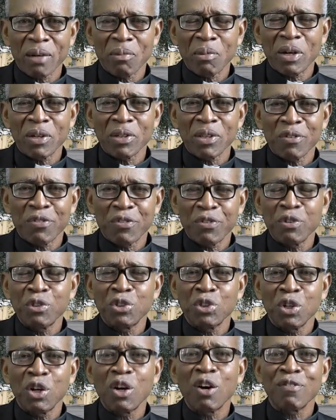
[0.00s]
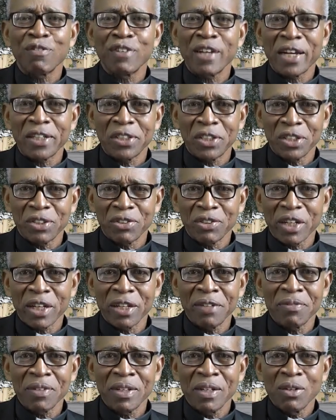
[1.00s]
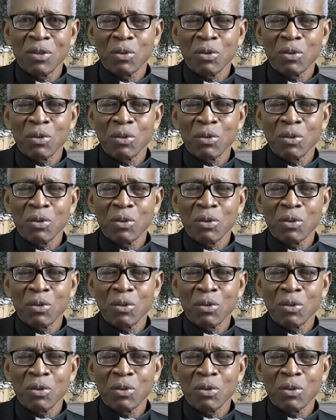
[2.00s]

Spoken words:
about the future of Nigeria,